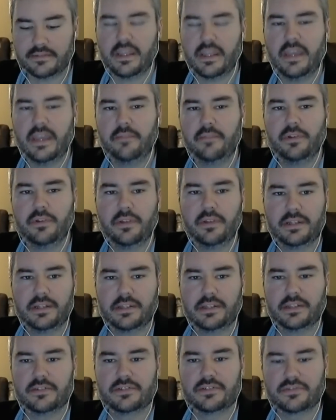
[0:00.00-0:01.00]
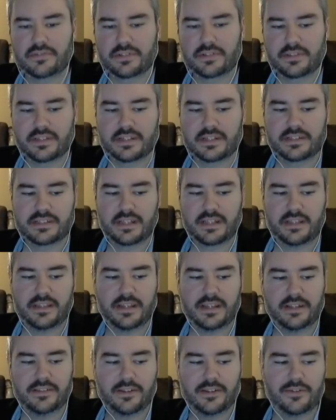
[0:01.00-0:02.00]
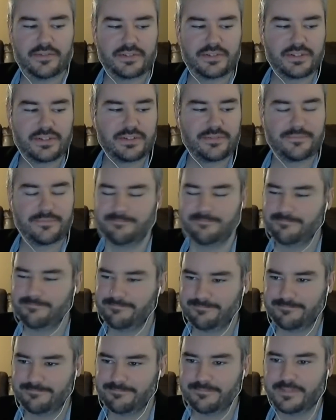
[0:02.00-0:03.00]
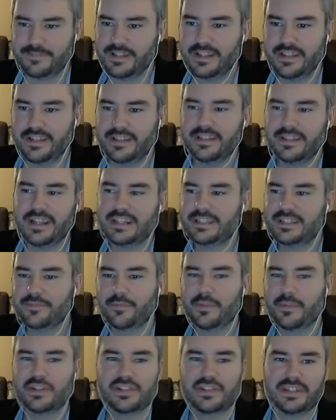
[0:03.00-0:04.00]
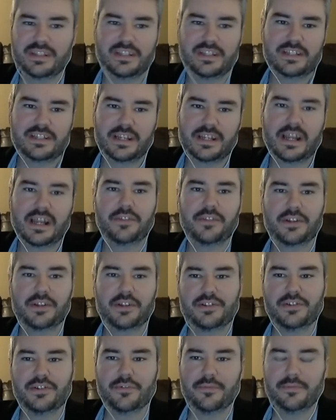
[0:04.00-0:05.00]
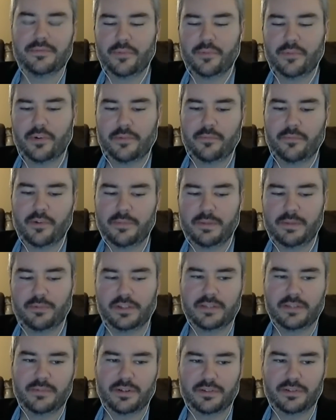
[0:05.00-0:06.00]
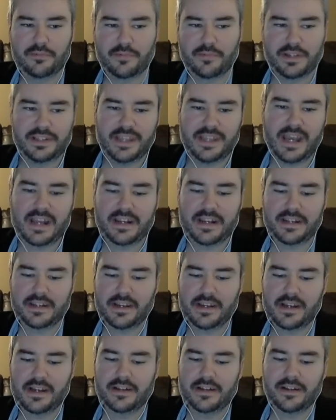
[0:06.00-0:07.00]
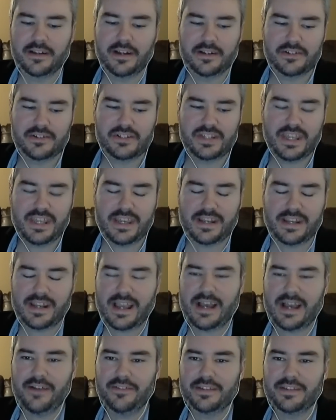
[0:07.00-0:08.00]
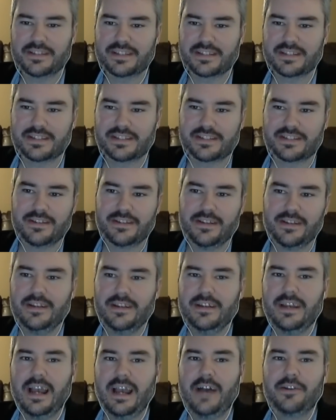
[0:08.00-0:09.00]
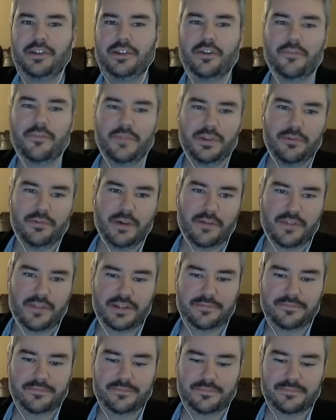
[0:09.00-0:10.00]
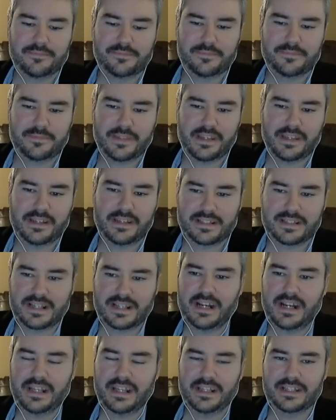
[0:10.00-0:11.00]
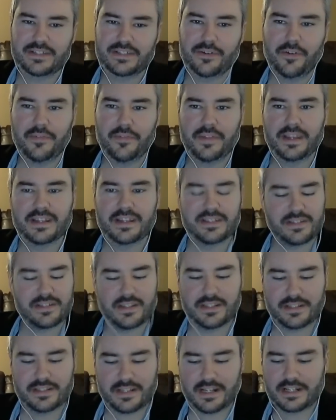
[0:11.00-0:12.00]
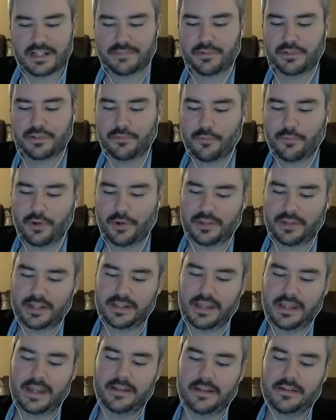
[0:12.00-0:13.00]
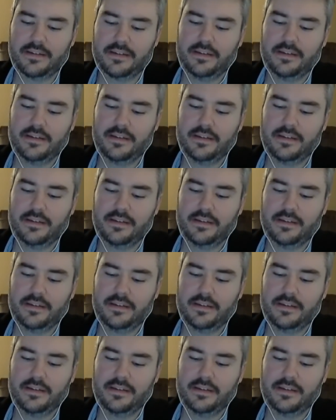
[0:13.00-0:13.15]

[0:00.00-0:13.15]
we'll link to those sorts of things, because I think that's information that needs to get out there too. More people need to be able to read that and understand how your view of it in designing this whole thing is kind of supposed to work like that.